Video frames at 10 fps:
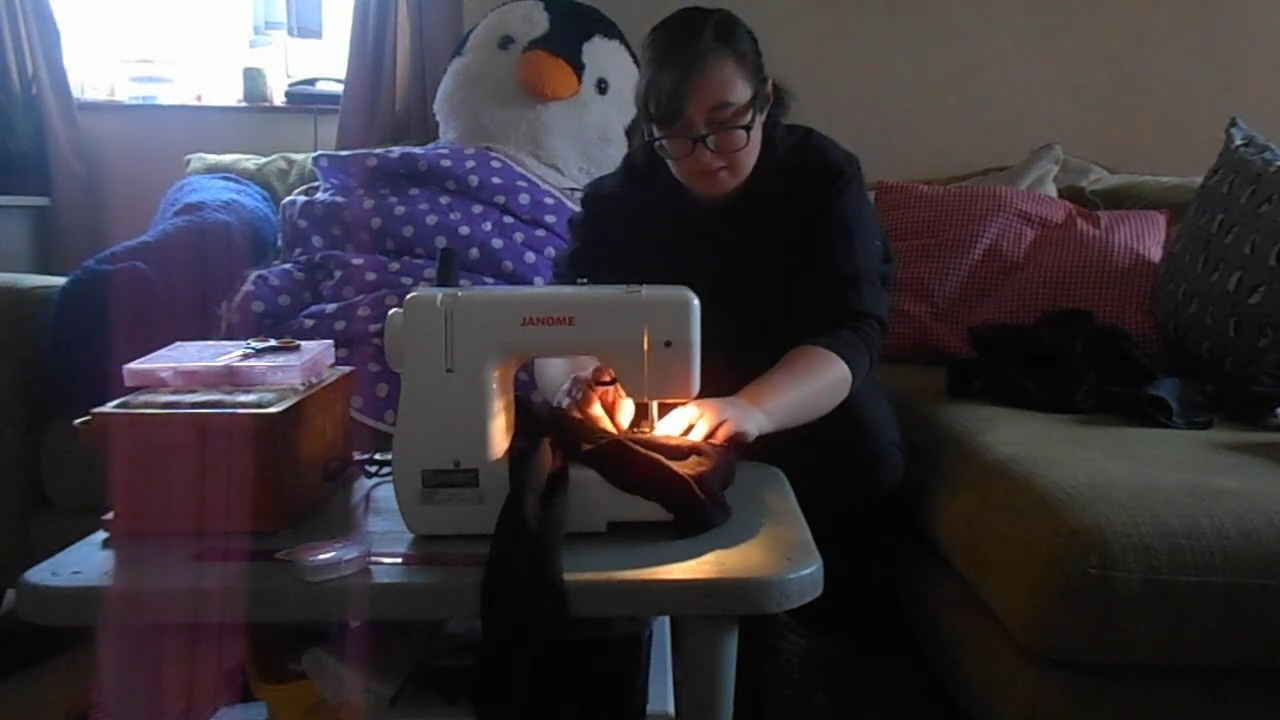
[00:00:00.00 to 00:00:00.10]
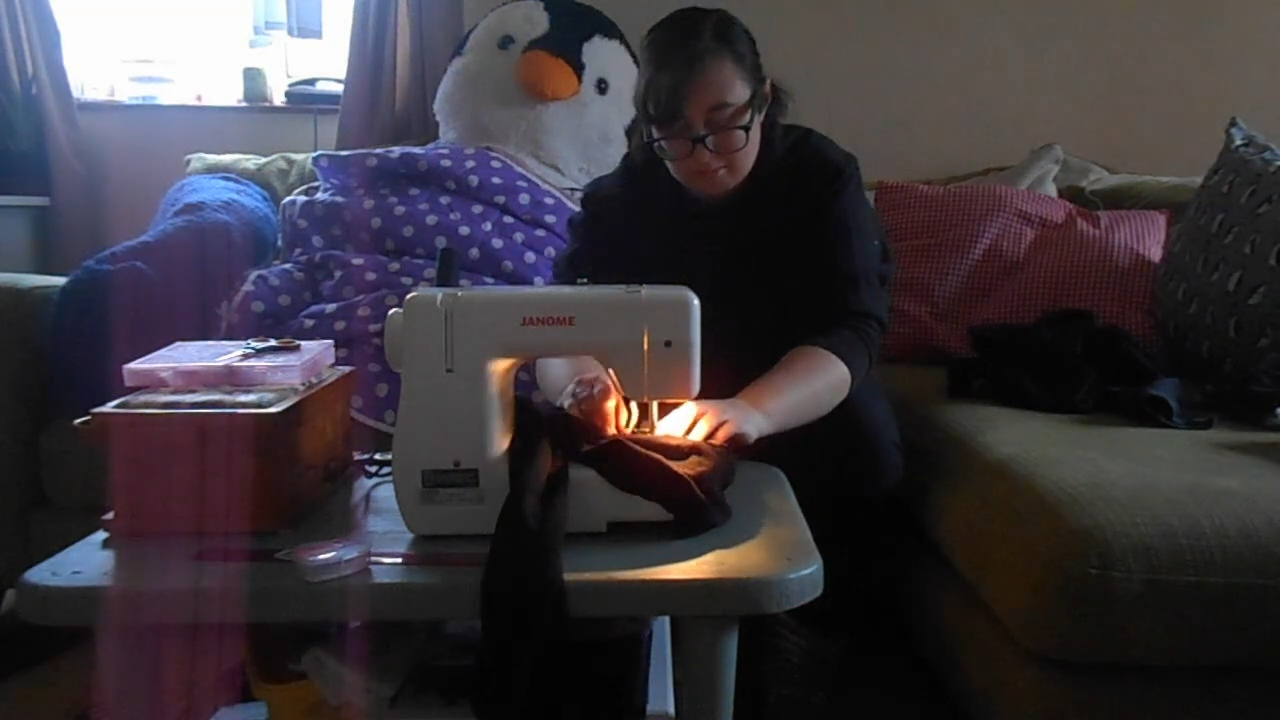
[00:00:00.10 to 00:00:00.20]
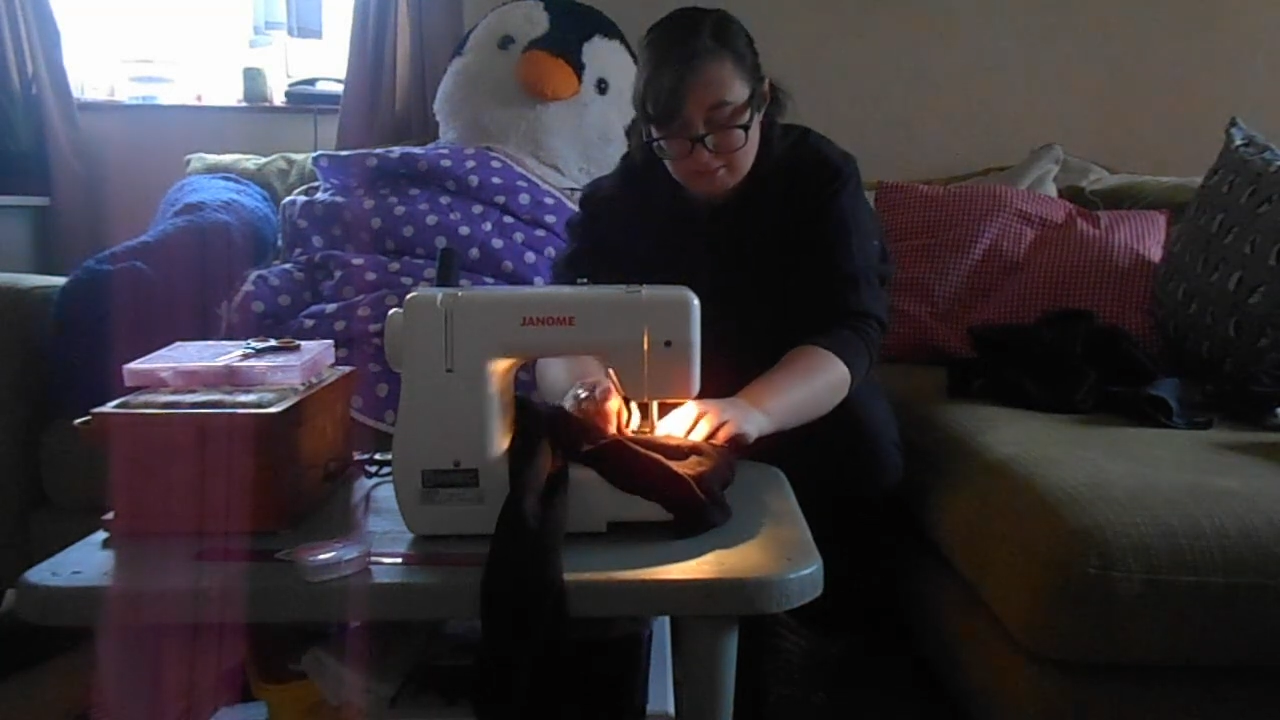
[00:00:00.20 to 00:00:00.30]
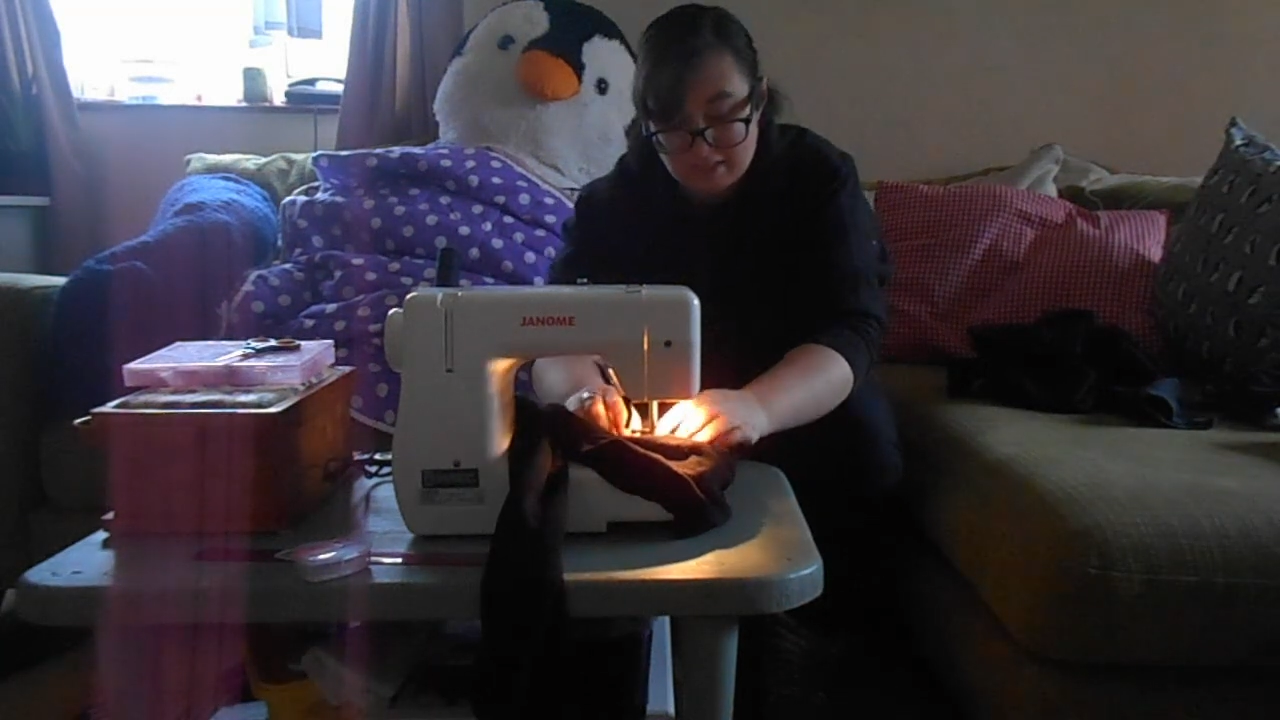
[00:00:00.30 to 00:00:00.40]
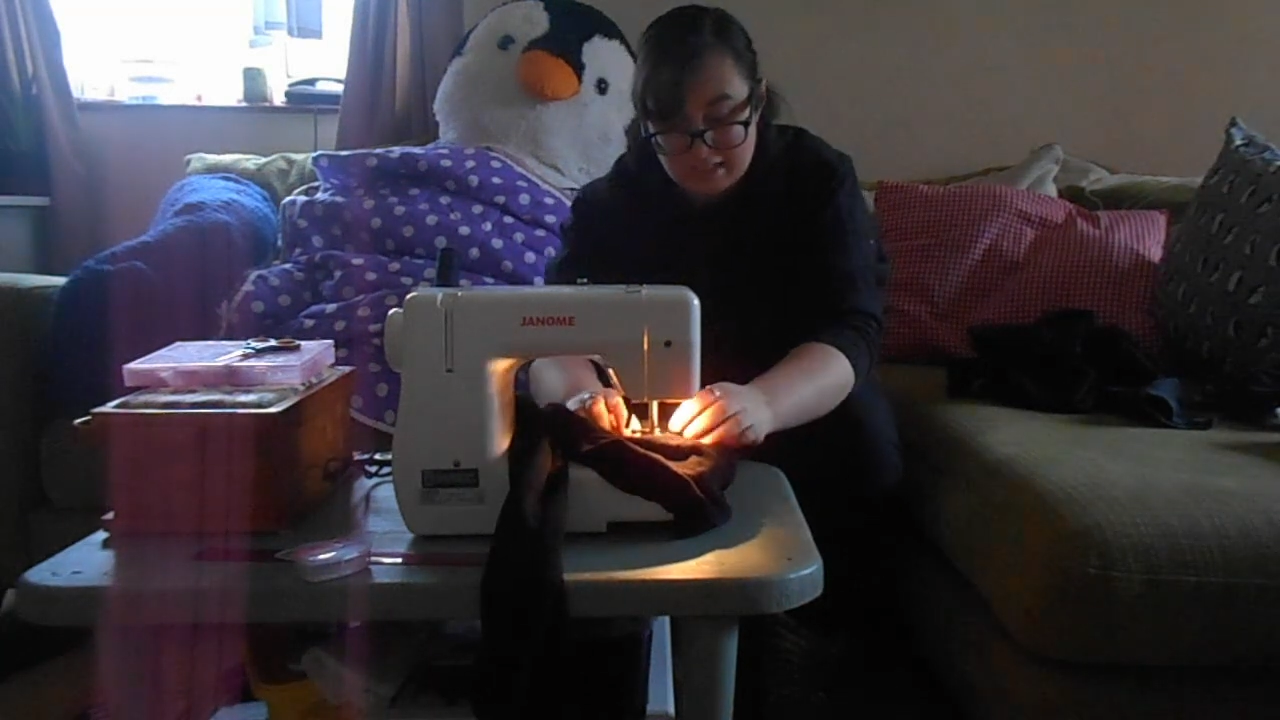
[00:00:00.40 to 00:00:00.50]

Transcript: the